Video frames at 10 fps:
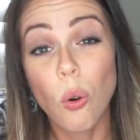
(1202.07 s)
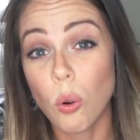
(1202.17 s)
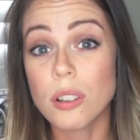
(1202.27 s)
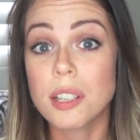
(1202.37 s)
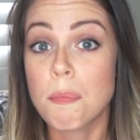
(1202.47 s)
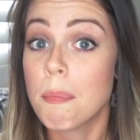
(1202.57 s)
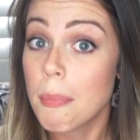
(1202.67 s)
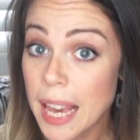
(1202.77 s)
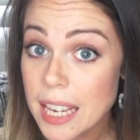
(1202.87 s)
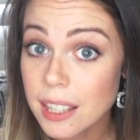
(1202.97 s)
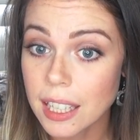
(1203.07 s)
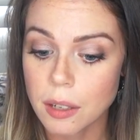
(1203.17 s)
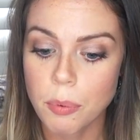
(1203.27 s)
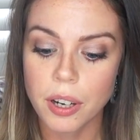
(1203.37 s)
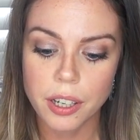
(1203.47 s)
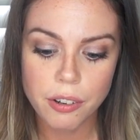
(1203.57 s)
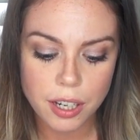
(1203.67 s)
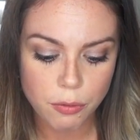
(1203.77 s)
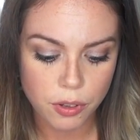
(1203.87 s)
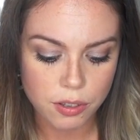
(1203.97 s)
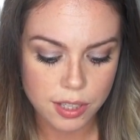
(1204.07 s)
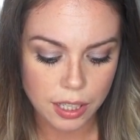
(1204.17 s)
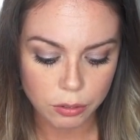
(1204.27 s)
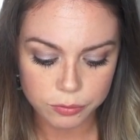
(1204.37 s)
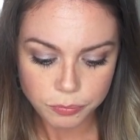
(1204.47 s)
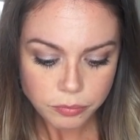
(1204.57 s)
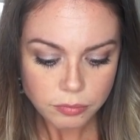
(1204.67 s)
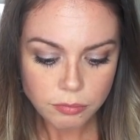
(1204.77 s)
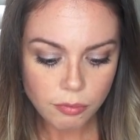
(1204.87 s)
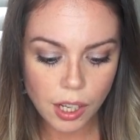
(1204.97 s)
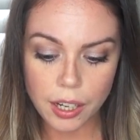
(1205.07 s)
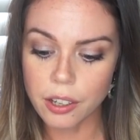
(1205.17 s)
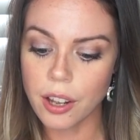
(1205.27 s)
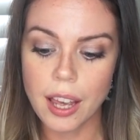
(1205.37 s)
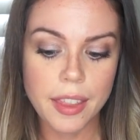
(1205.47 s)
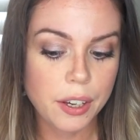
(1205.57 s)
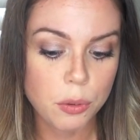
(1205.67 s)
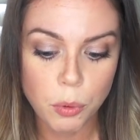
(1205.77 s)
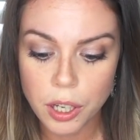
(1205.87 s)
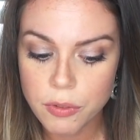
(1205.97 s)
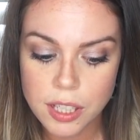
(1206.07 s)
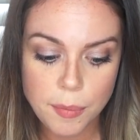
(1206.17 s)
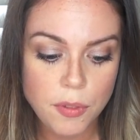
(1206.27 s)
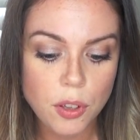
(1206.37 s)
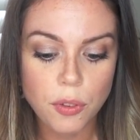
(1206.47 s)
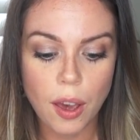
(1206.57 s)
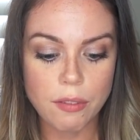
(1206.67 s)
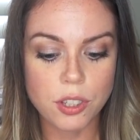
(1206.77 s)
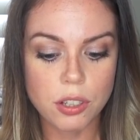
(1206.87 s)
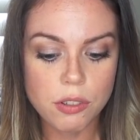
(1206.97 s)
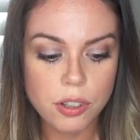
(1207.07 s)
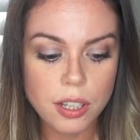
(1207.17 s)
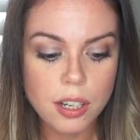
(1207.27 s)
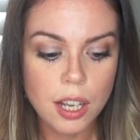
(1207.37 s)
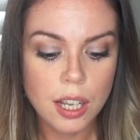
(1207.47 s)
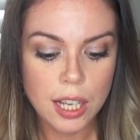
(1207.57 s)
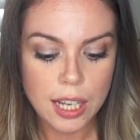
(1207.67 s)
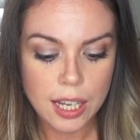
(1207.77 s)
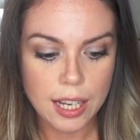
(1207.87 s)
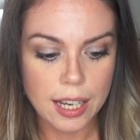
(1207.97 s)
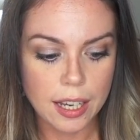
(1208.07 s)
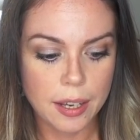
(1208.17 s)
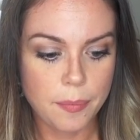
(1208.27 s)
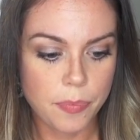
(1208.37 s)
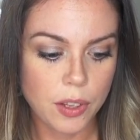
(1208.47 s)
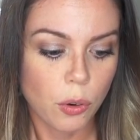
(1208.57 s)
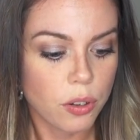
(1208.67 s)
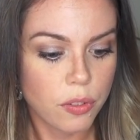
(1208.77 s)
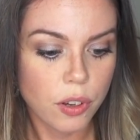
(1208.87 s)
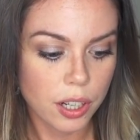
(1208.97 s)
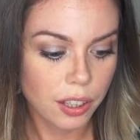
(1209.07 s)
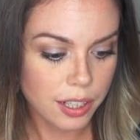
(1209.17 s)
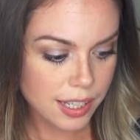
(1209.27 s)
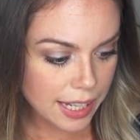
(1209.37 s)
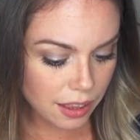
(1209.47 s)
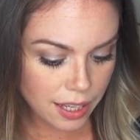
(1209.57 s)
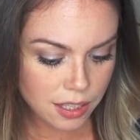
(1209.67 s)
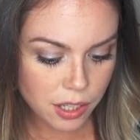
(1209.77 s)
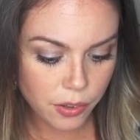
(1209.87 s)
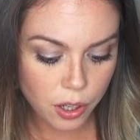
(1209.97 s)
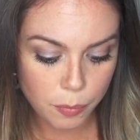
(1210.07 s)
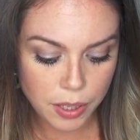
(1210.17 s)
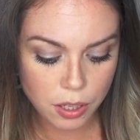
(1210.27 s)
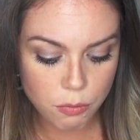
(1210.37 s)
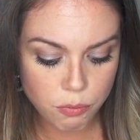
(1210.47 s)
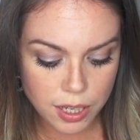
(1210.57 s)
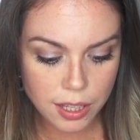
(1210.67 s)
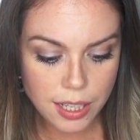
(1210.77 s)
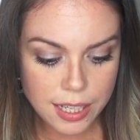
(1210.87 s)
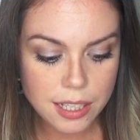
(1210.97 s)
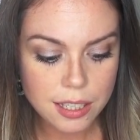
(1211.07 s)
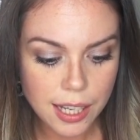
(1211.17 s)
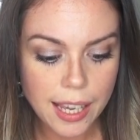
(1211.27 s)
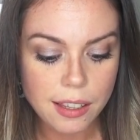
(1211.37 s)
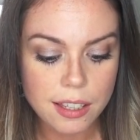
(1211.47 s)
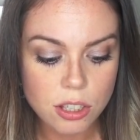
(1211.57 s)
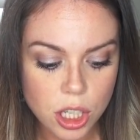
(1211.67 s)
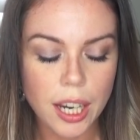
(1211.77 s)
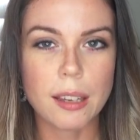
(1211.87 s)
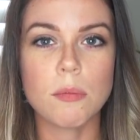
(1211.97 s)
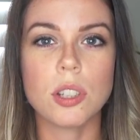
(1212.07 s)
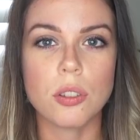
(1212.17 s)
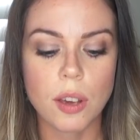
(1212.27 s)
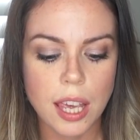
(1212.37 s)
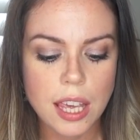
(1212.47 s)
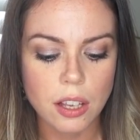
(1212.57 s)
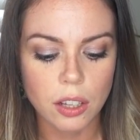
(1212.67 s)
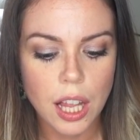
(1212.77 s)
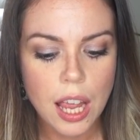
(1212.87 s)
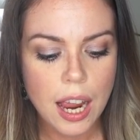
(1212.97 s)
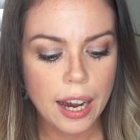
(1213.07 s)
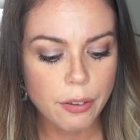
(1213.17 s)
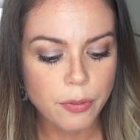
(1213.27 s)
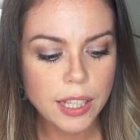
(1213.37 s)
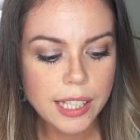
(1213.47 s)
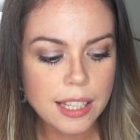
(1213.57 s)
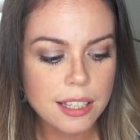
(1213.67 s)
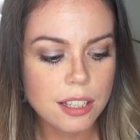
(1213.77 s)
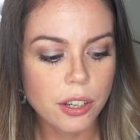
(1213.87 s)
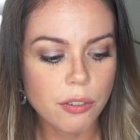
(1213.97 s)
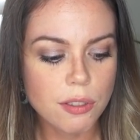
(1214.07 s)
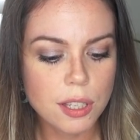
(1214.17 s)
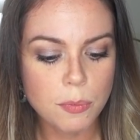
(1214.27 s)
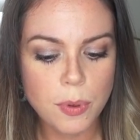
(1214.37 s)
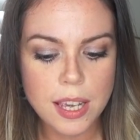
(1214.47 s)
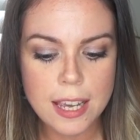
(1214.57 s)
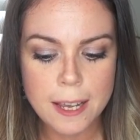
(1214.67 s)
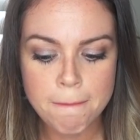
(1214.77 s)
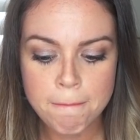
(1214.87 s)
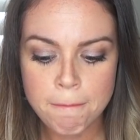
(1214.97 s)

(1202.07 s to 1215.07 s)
or to make that a priority for yourself. I don't know how that could work for some of you if you have children, or if you've got a lot of deadlines going on, but you really need to take this time to heal. I feel like this is going to be